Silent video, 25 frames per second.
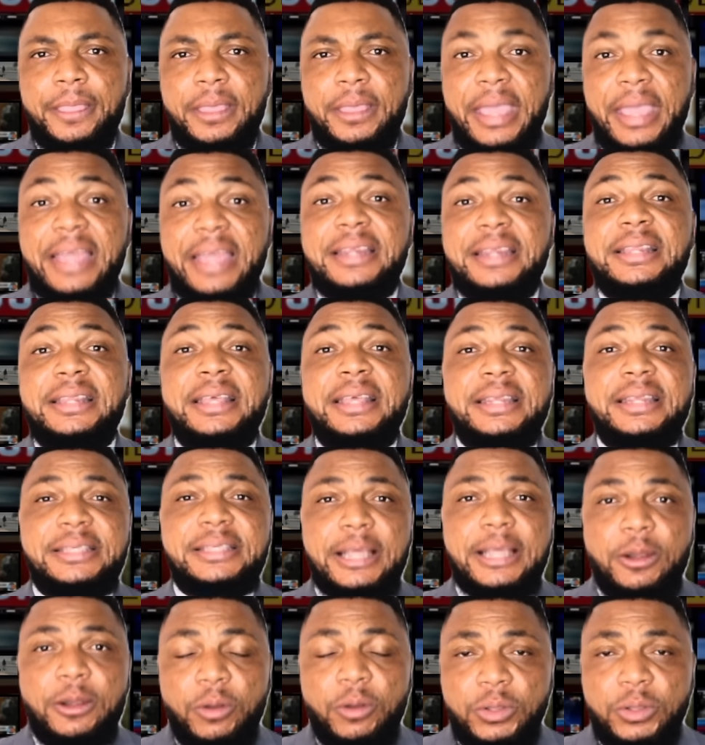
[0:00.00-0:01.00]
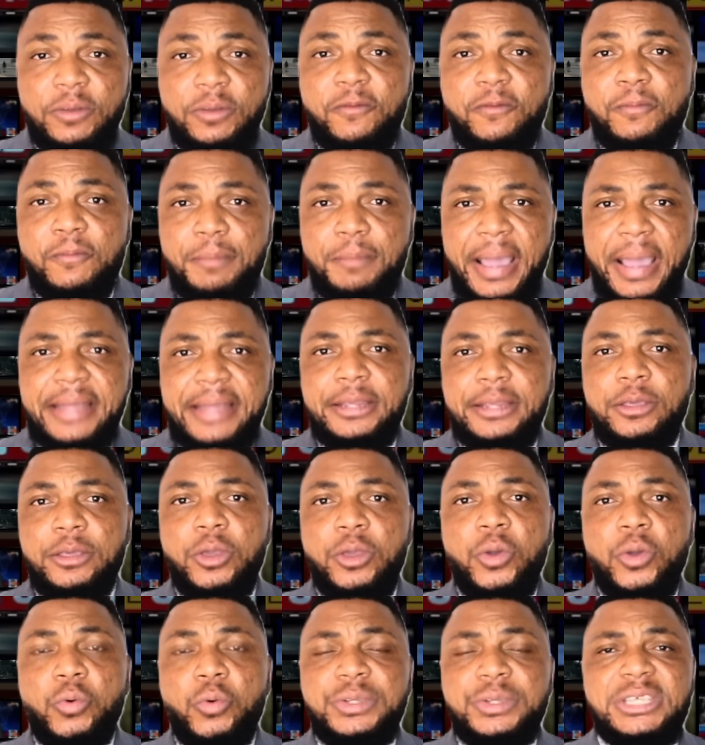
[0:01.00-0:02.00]
and there is a lot of money
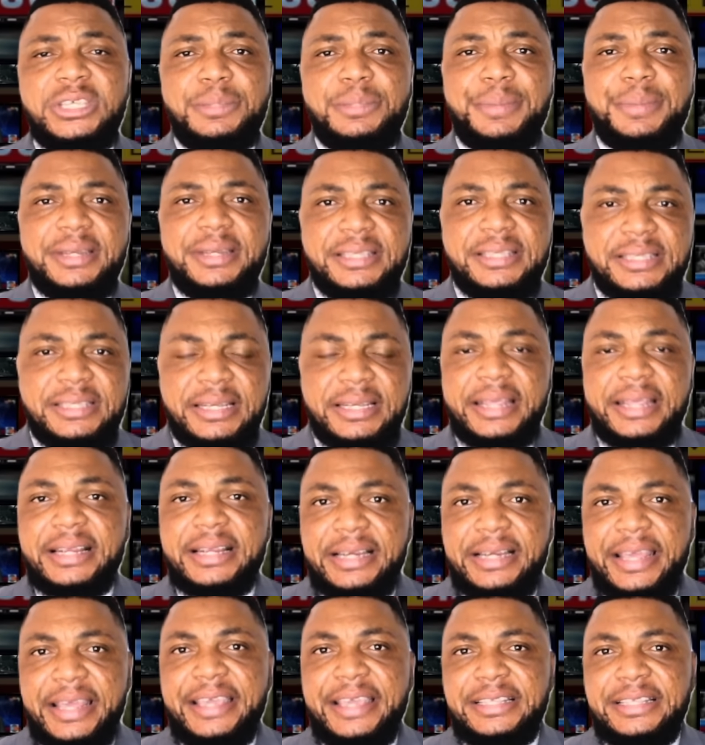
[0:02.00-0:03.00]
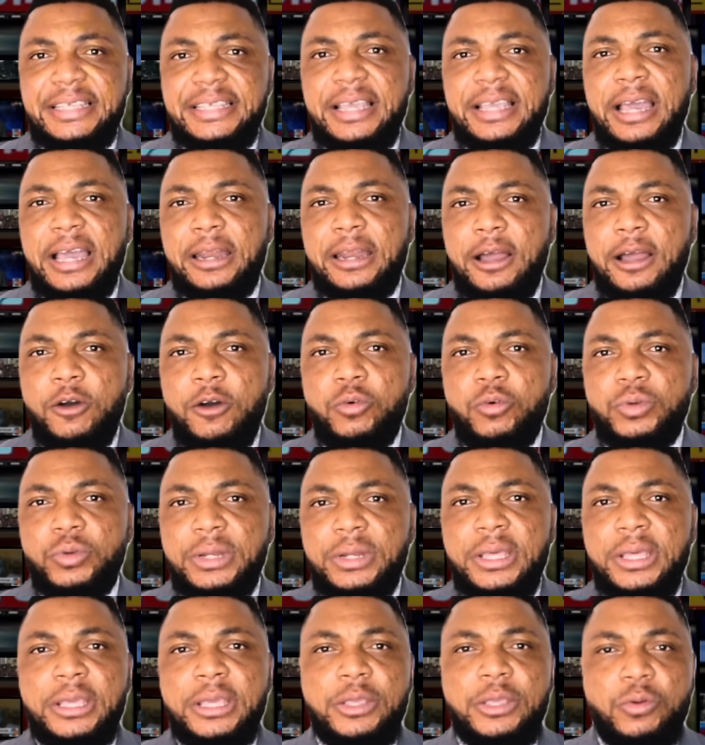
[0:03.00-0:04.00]
which has been circulating around
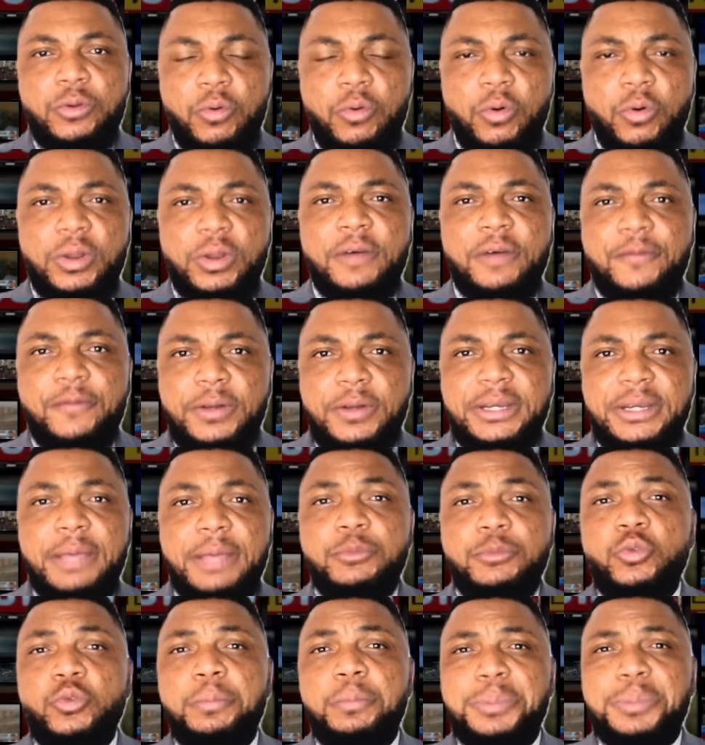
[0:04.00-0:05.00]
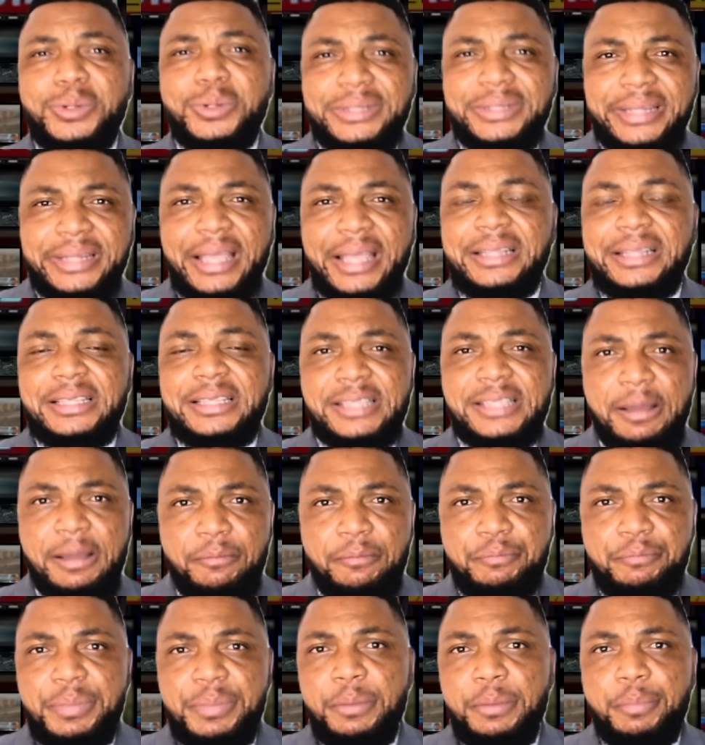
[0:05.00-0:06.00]
in order for them to protect some
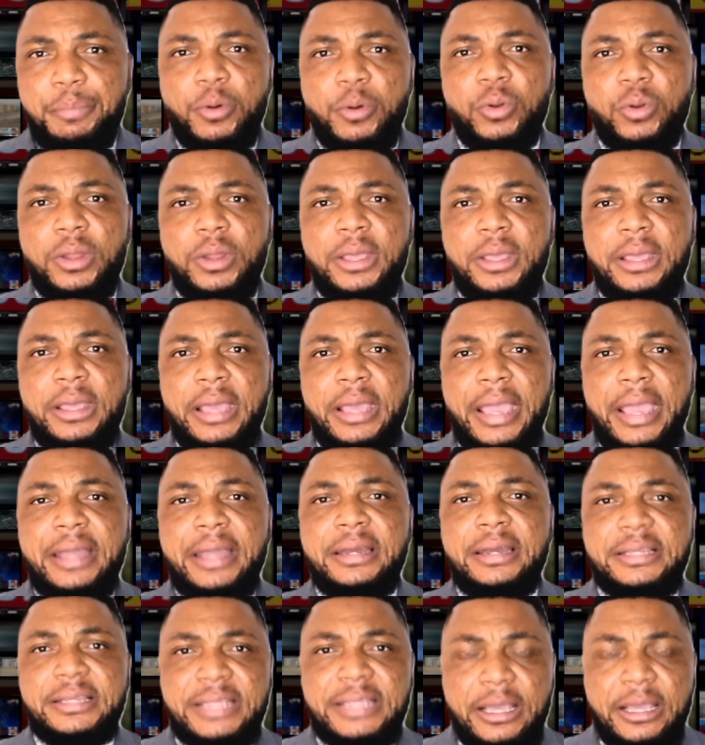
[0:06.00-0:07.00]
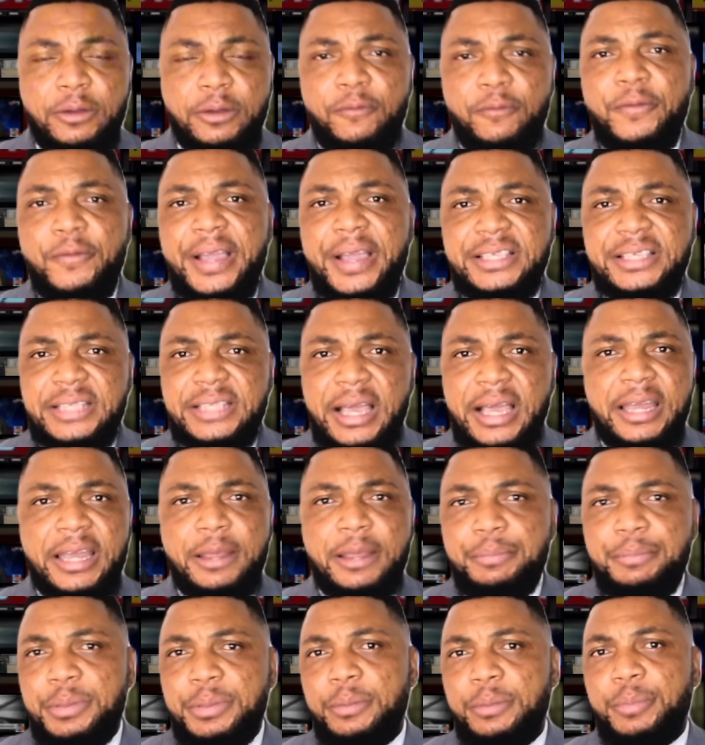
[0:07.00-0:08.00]
people and sacrifice other
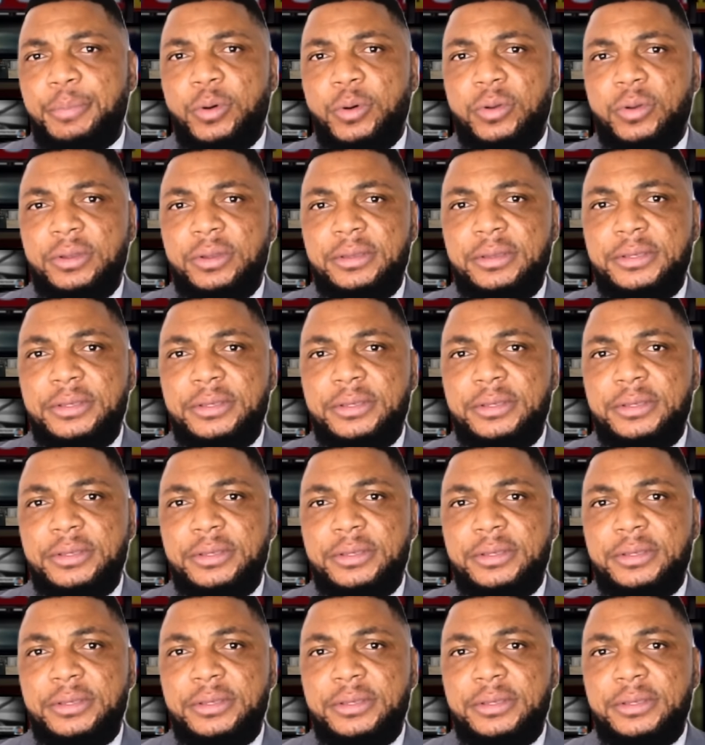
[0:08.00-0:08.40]
people.